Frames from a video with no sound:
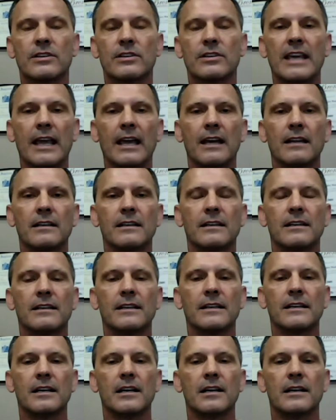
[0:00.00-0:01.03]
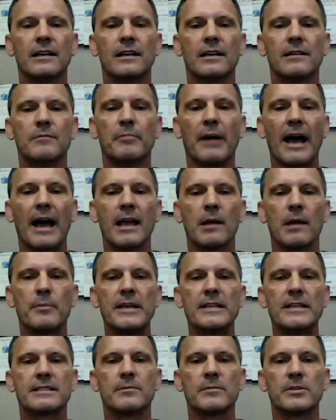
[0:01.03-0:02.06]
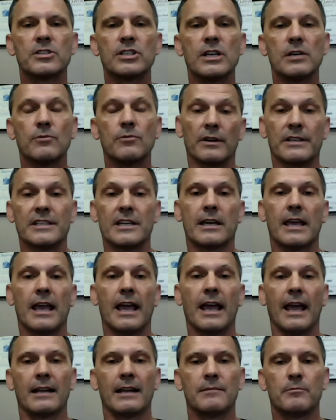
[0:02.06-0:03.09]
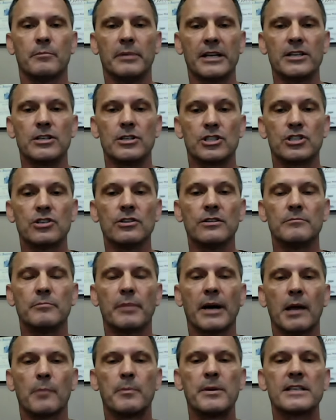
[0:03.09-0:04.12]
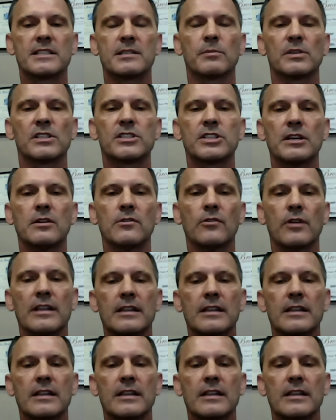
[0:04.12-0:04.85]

can't buy a piece of machinery. You can, but you shouldn't buy a piece of machinery